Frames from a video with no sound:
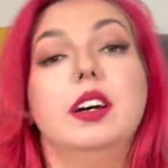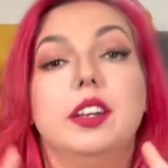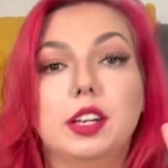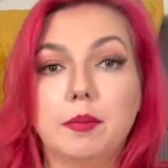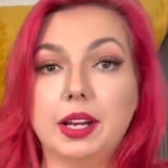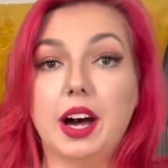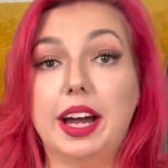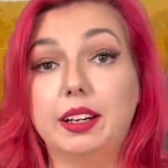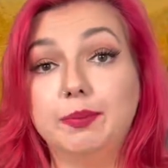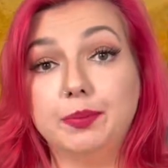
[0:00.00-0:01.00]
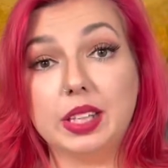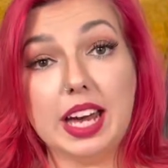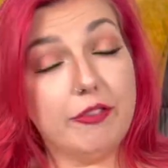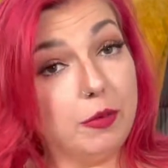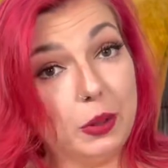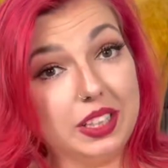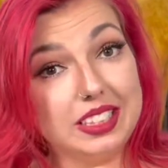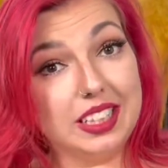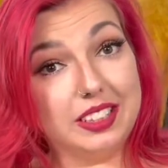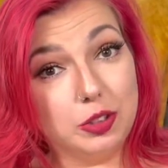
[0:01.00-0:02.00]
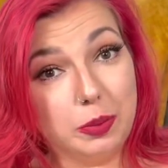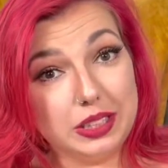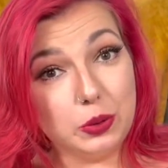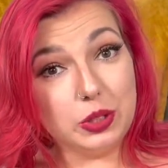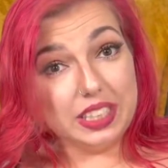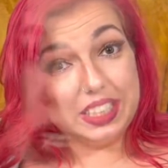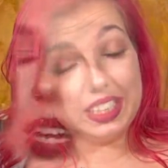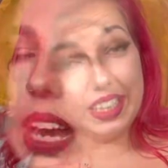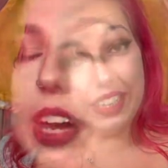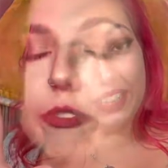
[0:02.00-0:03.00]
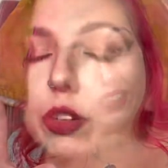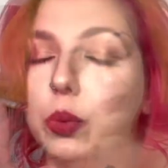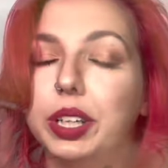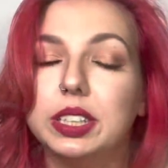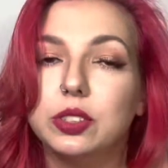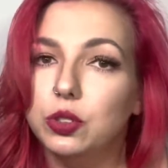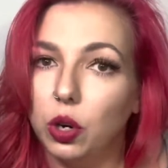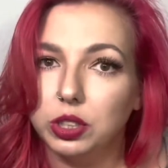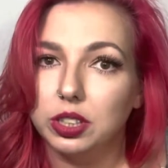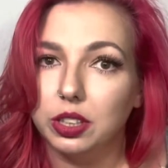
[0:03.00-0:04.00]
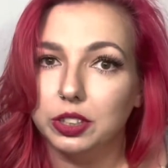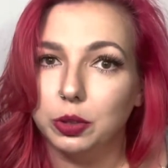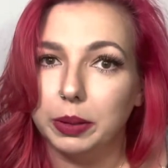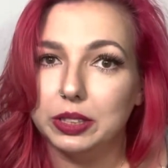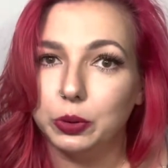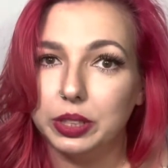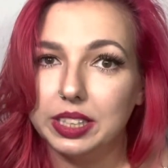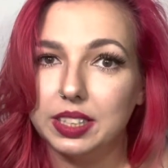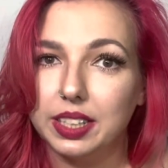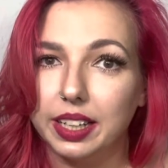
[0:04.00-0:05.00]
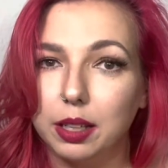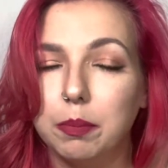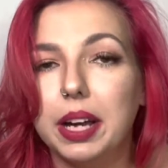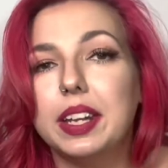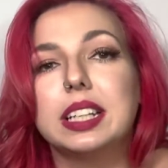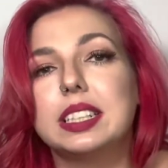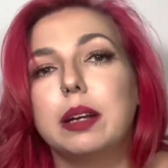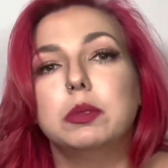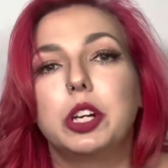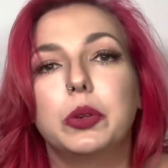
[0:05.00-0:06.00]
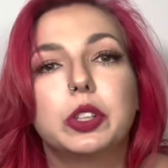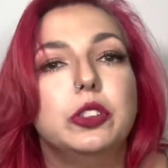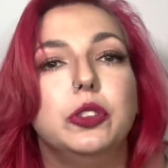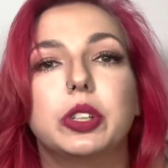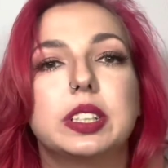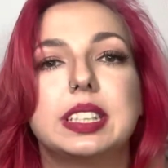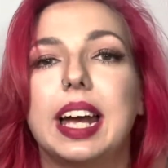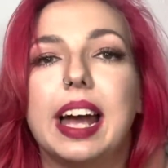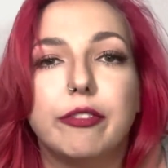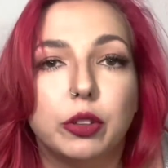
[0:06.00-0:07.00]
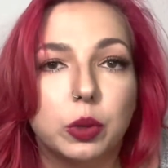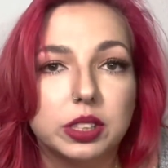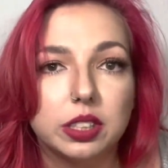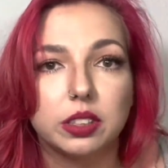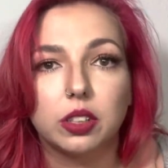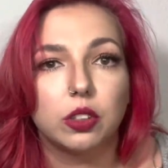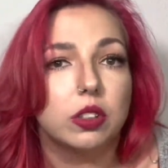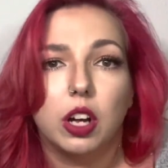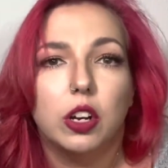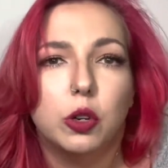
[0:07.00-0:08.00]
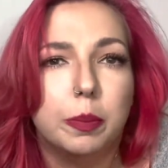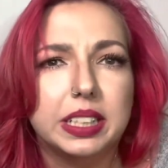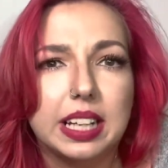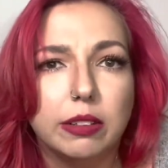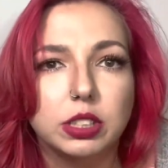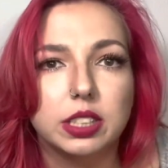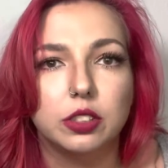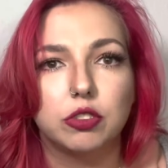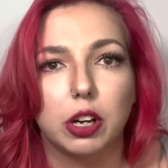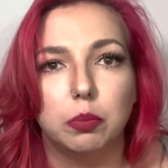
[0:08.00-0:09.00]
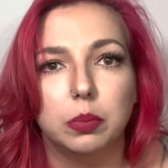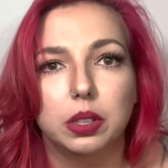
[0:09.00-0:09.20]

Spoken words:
Number 9. Everybody is a little bit autistic. Everyone is not a little bit autistic. By that same token, you could say everyone's a little bit Down syndrome.